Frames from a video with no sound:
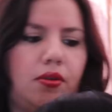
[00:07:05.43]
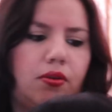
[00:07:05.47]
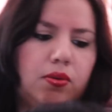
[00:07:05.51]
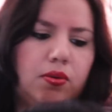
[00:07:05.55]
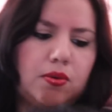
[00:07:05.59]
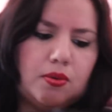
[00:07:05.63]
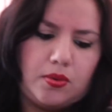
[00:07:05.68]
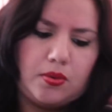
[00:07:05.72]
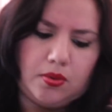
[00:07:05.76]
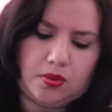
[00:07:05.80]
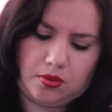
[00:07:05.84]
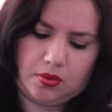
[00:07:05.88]

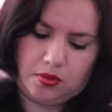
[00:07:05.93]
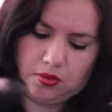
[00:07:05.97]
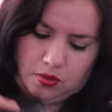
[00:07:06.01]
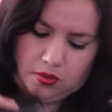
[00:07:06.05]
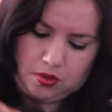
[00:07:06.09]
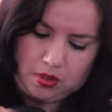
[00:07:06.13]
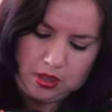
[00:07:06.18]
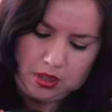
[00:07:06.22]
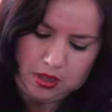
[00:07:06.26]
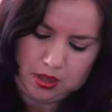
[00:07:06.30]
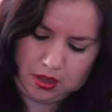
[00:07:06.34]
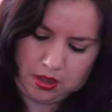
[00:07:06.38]
to
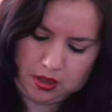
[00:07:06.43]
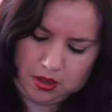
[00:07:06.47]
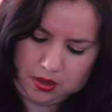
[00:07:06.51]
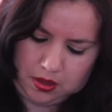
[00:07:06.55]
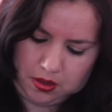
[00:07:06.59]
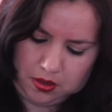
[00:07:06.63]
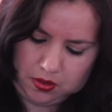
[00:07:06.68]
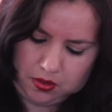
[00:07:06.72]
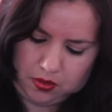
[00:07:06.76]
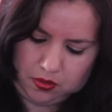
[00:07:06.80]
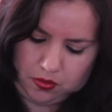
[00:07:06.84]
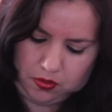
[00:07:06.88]

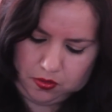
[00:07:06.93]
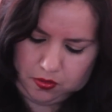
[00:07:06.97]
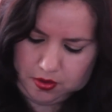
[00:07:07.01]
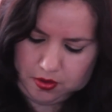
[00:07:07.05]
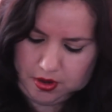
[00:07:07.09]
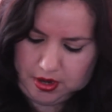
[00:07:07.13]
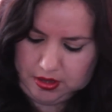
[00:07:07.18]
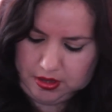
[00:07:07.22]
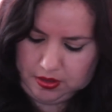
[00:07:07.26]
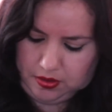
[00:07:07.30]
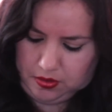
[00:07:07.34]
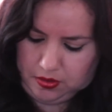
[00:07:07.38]

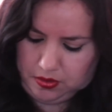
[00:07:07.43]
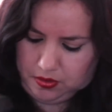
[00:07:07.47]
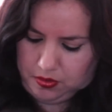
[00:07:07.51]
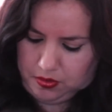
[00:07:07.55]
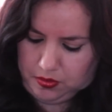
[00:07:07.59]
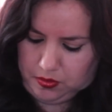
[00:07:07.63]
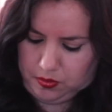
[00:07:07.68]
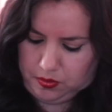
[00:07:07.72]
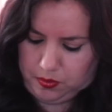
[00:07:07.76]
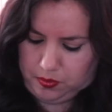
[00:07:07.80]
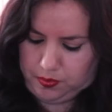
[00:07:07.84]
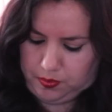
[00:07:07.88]
try to
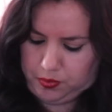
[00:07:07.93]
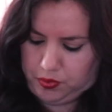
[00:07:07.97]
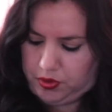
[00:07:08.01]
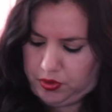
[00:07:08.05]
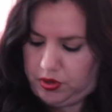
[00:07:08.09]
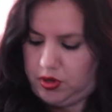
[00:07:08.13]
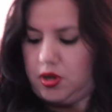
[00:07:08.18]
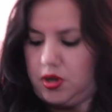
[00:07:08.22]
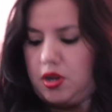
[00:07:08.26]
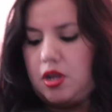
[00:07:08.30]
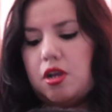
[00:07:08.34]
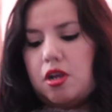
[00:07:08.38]

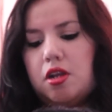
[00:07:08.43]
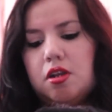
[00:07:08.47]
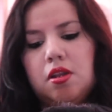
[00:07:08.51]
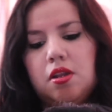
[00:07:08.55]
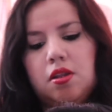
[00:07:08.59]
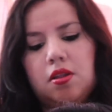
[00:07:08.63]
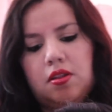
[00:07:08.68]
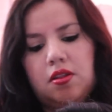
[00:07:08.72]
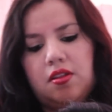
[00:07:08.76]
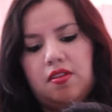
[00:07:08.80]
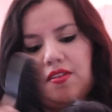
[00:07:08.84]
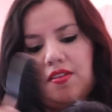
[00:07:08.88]
put it on
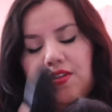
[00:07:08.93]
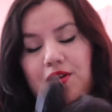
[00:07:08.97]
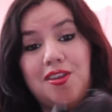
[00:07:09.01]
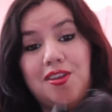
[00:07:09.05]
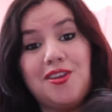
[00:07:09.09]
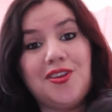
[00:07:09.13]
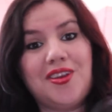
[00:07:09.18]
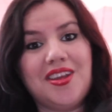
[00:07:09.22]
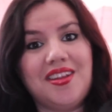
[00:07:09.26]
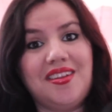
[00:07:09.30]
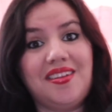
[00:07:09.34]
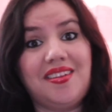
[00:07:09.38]
so
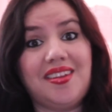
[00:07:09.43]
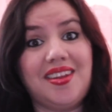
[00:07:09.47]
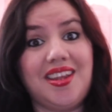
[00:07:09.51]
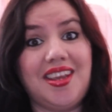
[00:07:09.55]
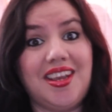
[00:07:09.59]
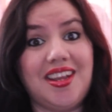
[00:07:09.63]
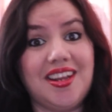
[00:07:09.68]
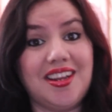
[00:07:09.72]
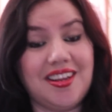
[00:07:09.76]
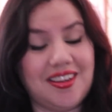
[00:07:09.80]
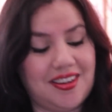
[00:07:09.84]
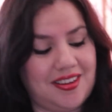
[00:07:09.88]
you can
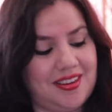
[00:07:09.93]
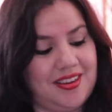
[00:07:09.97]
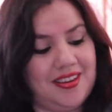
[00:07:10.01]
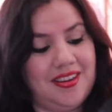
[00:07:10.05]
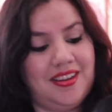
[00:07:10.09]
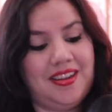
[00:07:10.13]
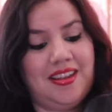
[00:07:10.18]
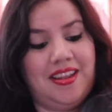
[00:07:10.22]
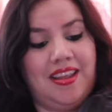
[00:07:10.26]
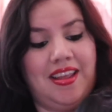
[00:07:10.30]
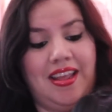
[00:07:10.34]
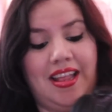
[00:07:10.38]
see it
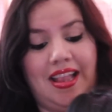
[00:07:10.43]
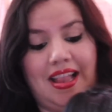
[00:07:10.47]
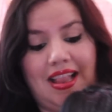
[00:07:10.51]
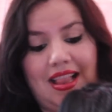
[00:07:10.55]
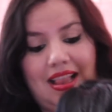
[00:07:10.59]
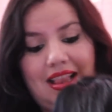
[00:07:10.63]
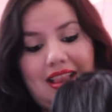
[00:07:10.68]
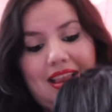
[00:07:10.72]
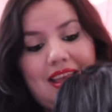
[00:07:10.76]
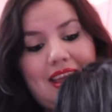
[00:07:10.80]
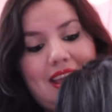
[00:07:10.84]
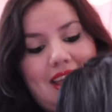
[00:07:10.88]

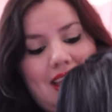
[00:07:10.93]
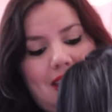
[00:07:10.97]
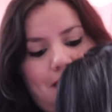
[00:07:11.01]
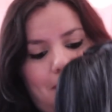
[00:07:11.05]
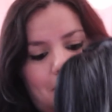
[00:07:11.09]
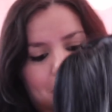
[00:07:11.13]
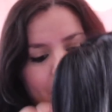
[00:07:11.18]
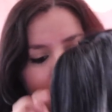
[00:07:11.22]
live.